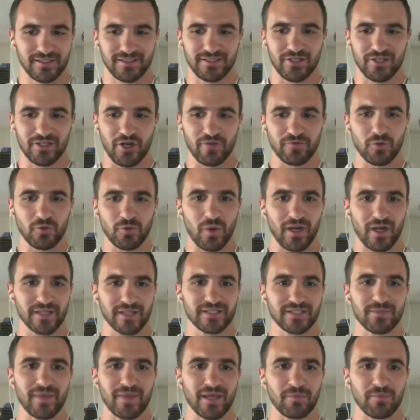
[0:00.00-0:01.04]
if you wanted
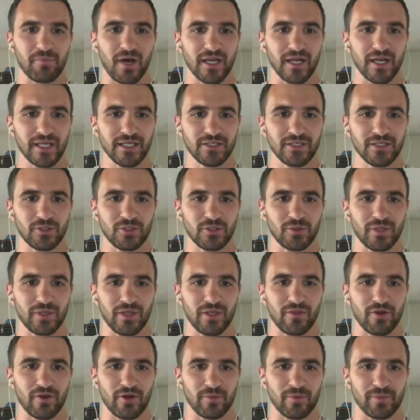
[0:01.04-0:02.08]
to make money, you
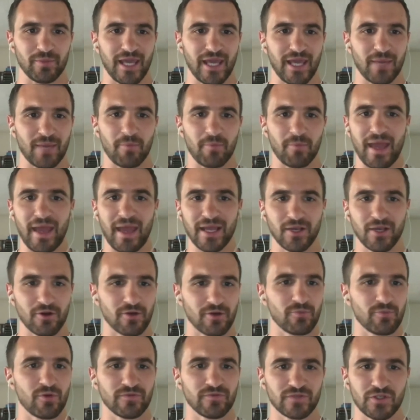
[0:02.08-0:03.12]
either became a banker
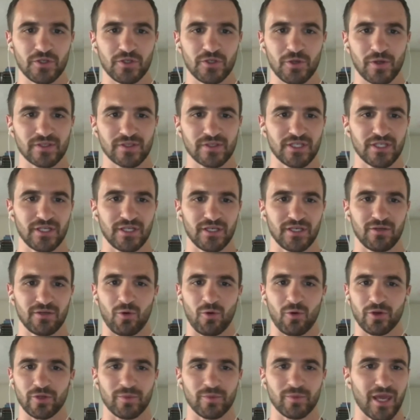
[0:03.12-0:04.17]
and moved to New York City
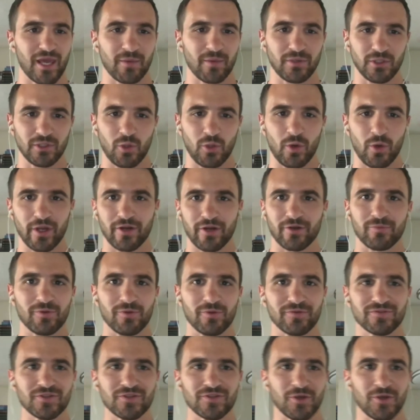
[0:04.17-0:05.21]
or you became a lawyer and
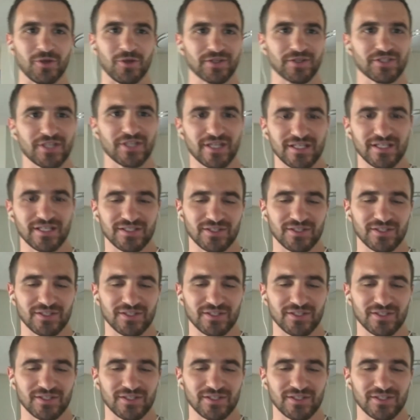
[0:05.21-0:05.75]
moved to New York City.